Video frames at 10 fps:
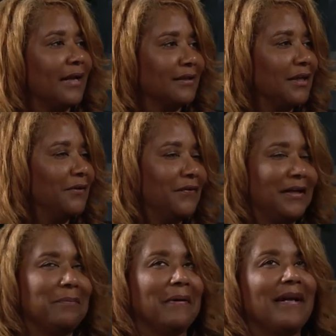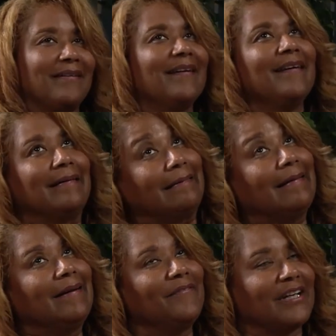negativity, but
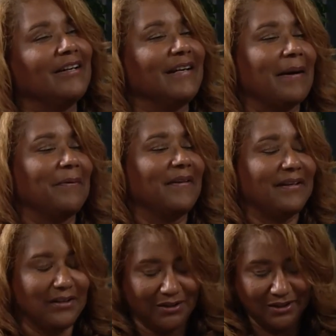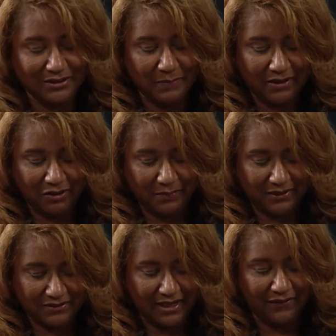eh, if it could happen, then you, it's better to
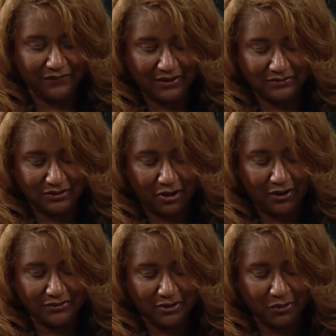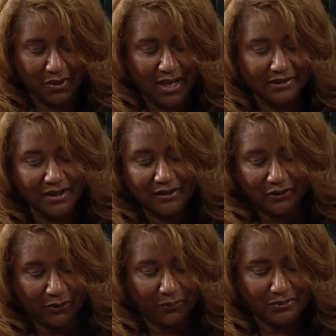be safe than sorry. So, right. Doug
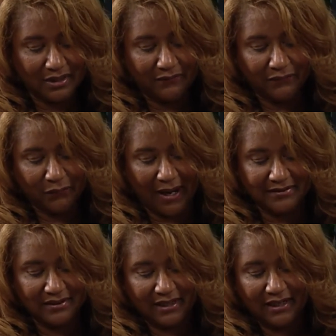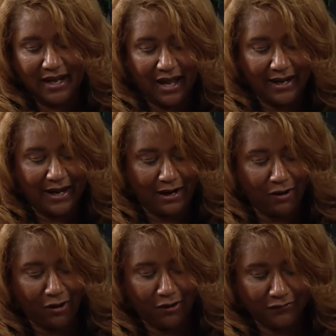Kouns of Veracity
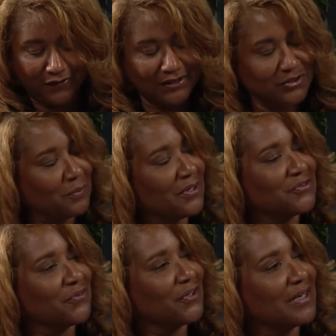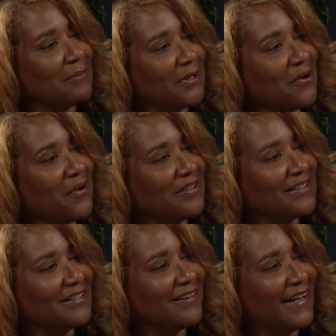IIR, thanks so much for coming on
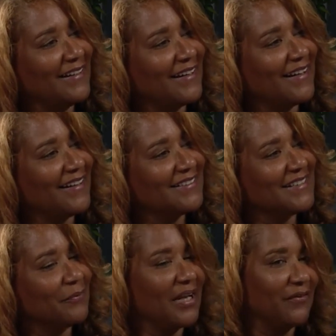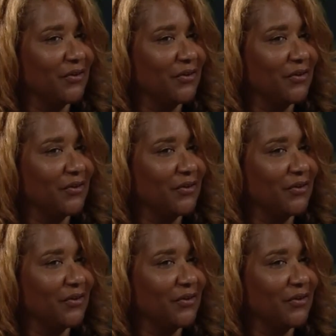and enlightening us. And we have